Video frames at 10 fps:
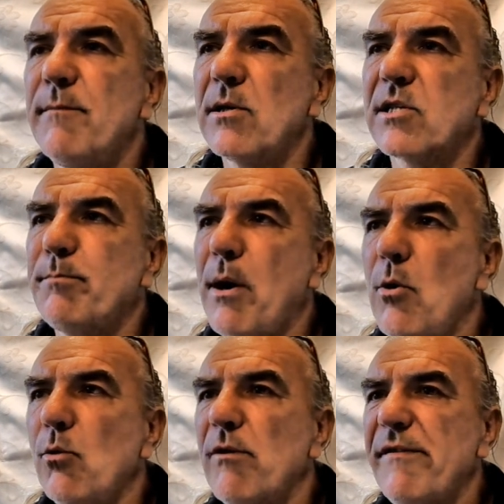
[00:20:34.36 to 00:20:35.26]
Moss
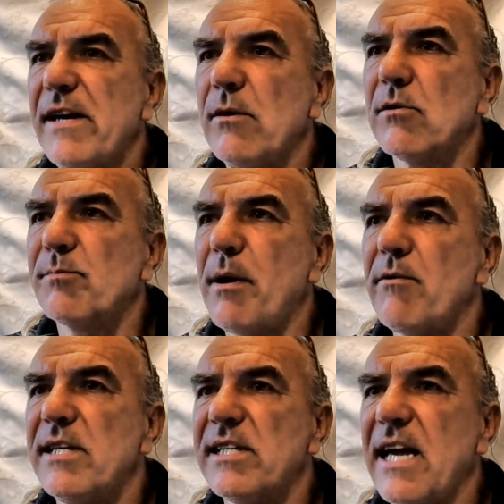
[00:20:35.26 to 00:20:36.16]
poll reveals
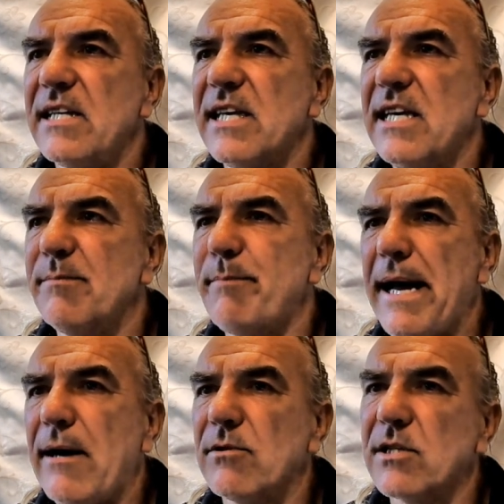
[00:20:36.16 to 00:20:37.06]
Boris gets his
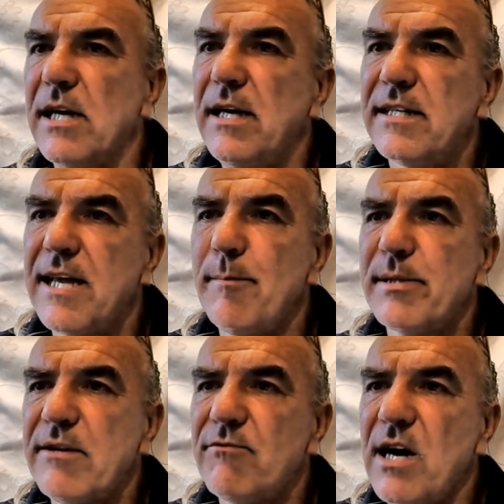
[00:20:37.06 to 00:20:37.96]
bounce.
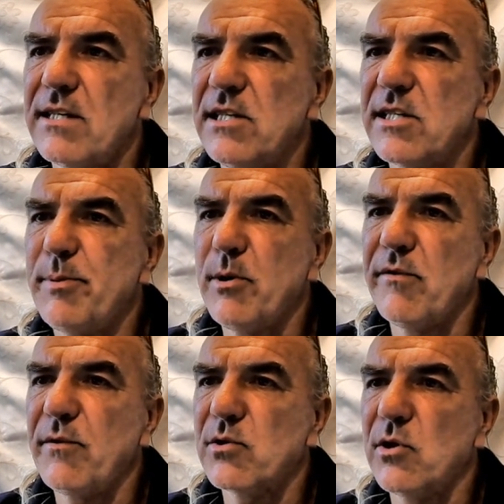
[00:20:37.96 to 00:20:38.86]
10% rise in
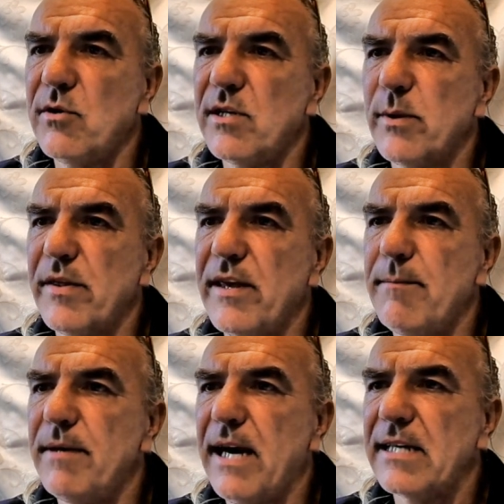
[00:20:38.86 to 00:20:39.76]
support for Tories with
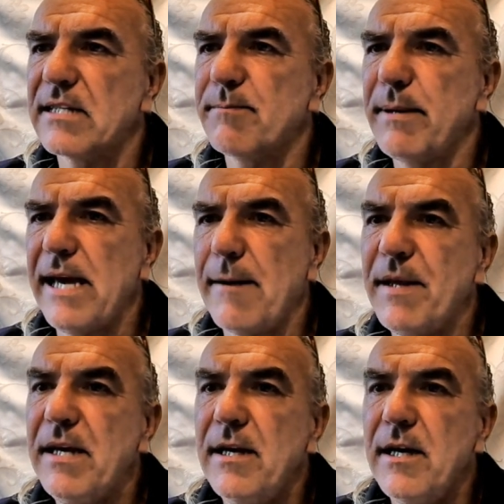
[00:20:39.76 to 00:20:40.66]
him as PM.
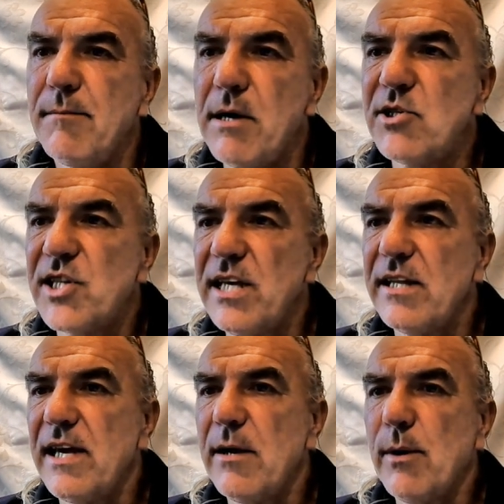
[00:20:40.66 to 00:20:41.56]
Most think
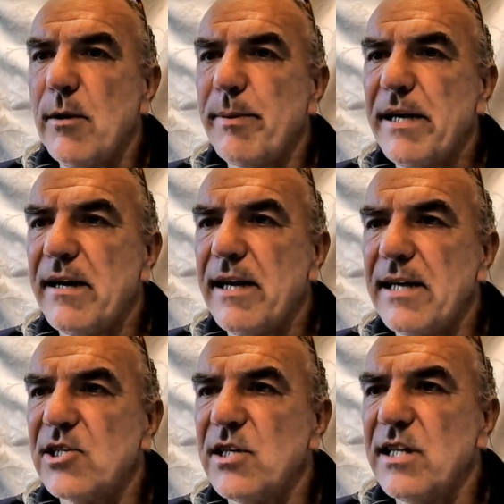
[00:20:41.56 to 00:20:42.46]
there will be
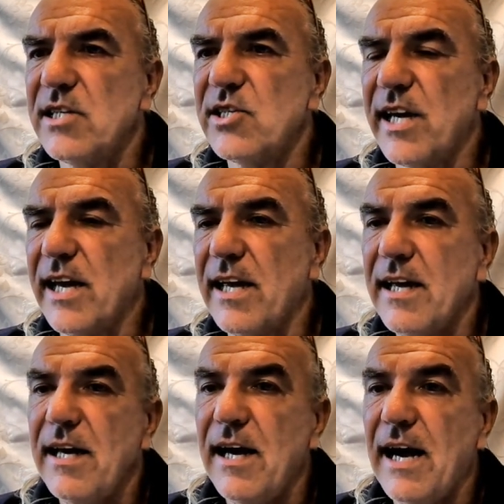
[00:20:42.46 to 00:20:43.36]
election this year
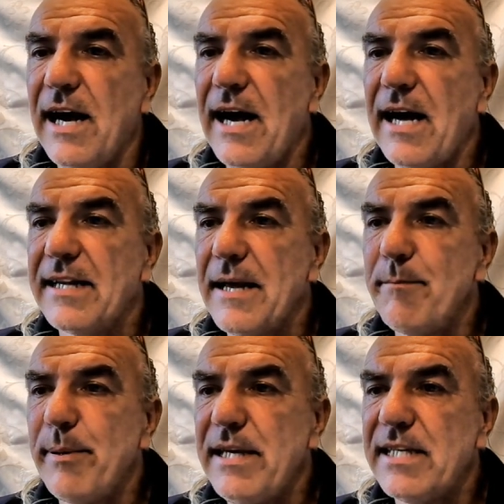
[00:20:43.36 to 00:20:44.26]
and
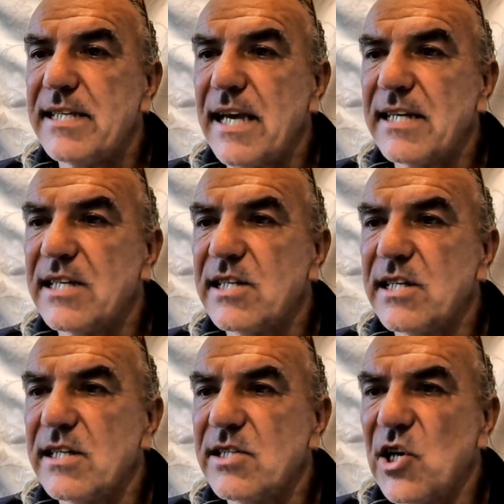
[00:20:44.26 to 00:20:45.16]
MP's sex
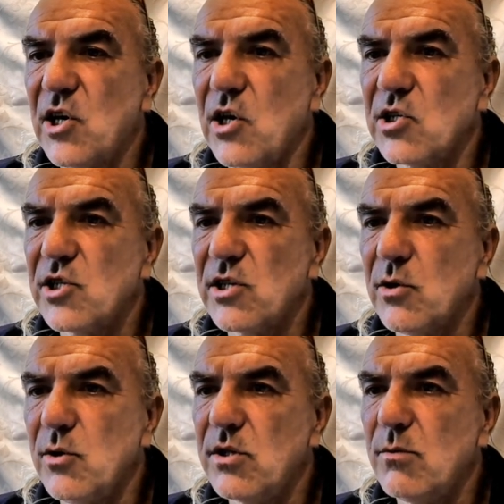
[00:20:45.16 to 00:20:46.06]
charge
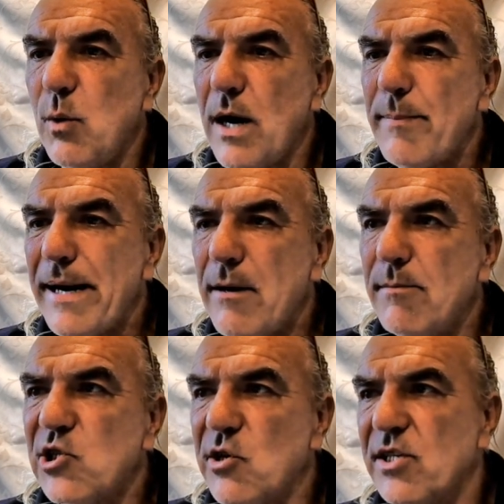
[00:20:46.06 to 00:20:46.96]
could wipe out
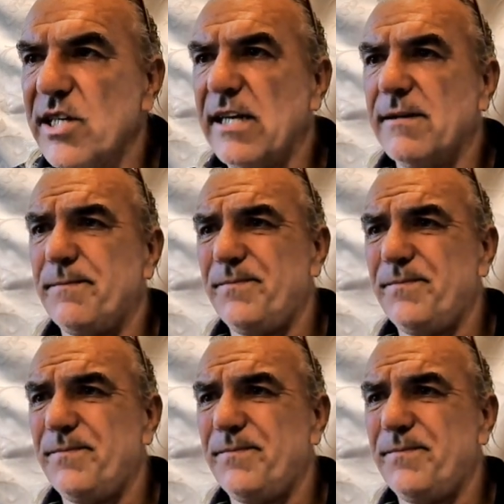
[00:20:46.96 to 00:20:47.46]
majority.